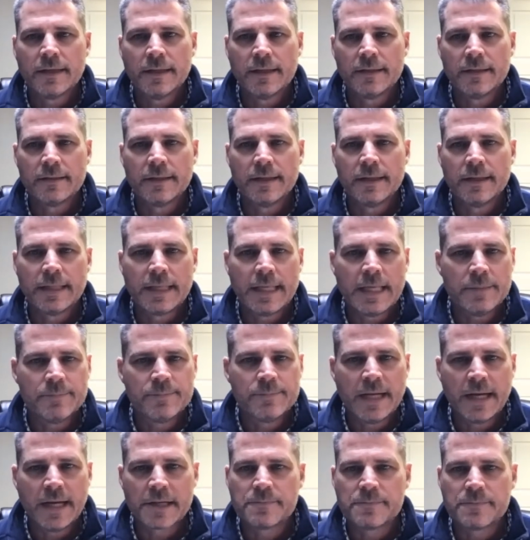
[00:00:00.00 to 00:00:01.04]
and and the
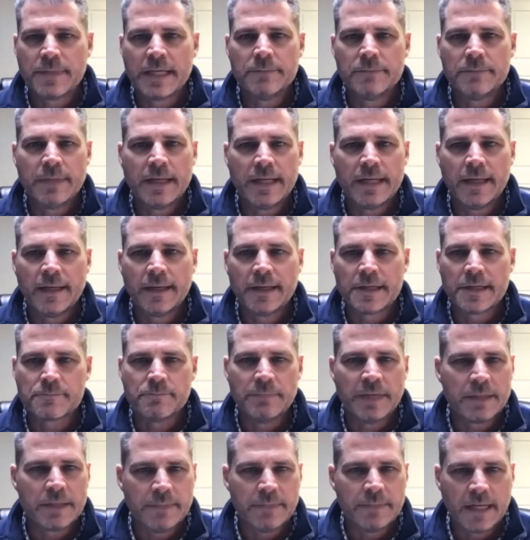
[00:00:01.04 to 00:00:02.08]
impact's being made as
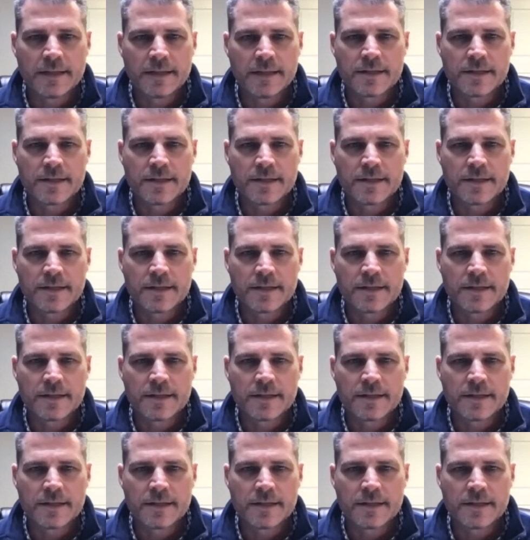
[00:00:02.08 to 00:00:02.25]
men make